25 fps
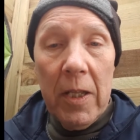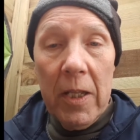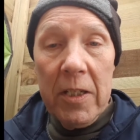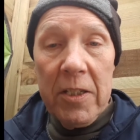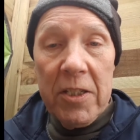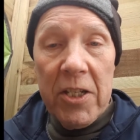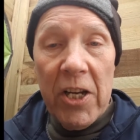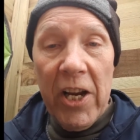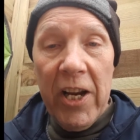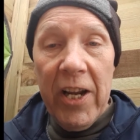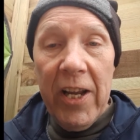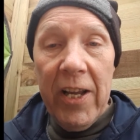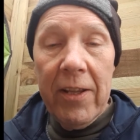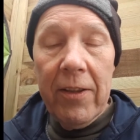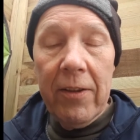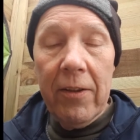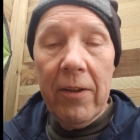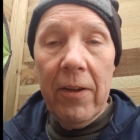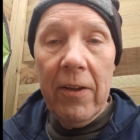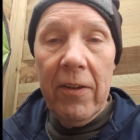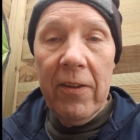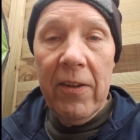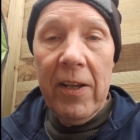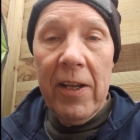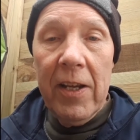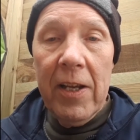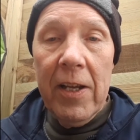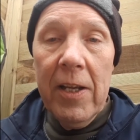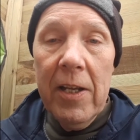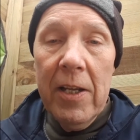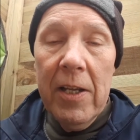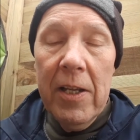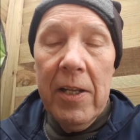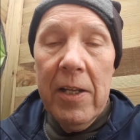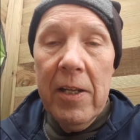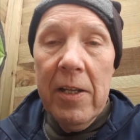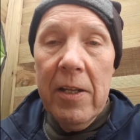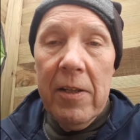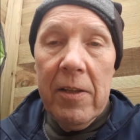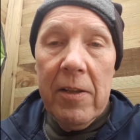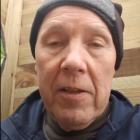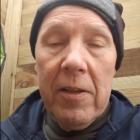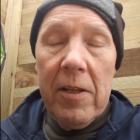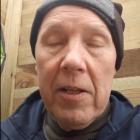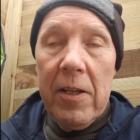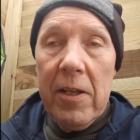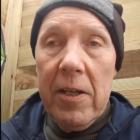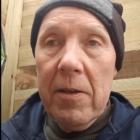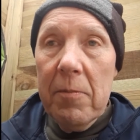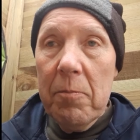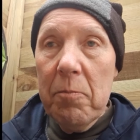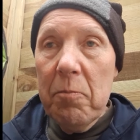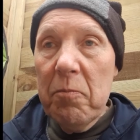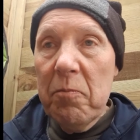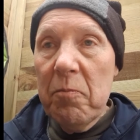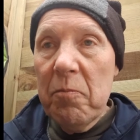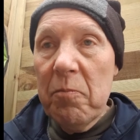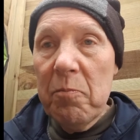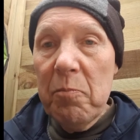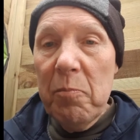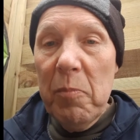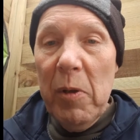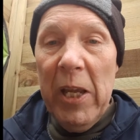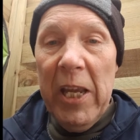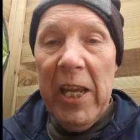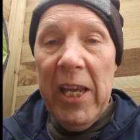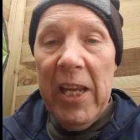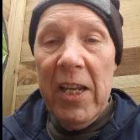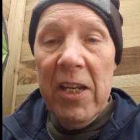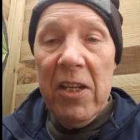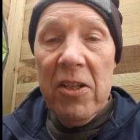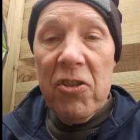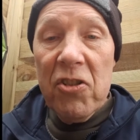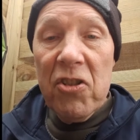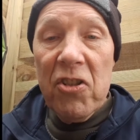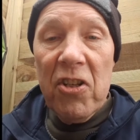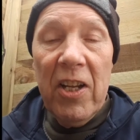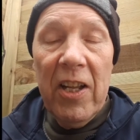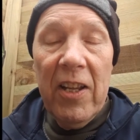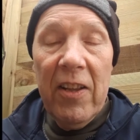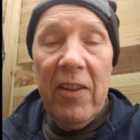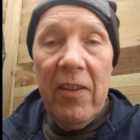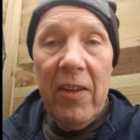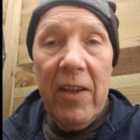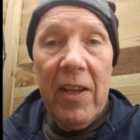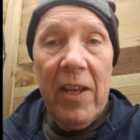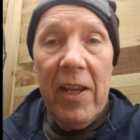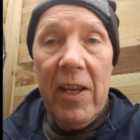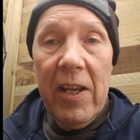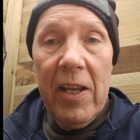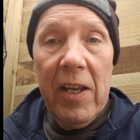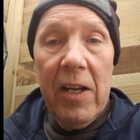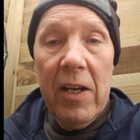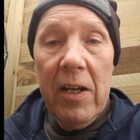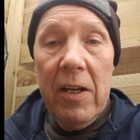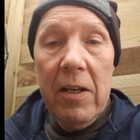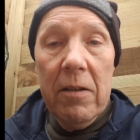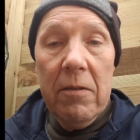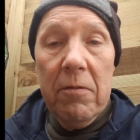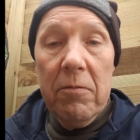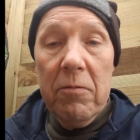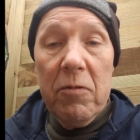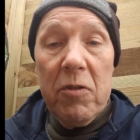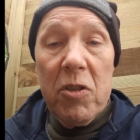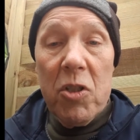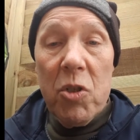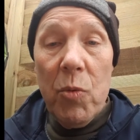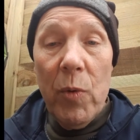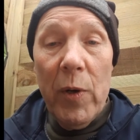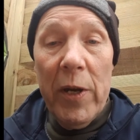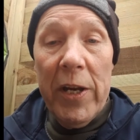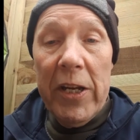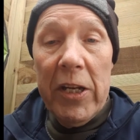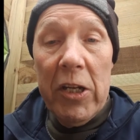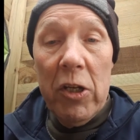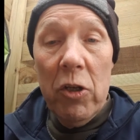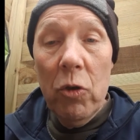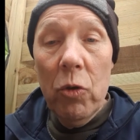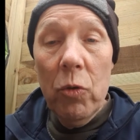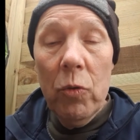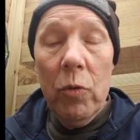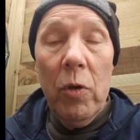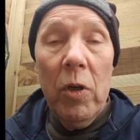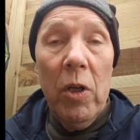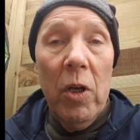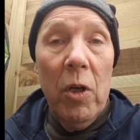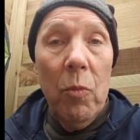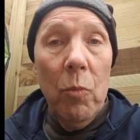Together, the beans and the sweet corn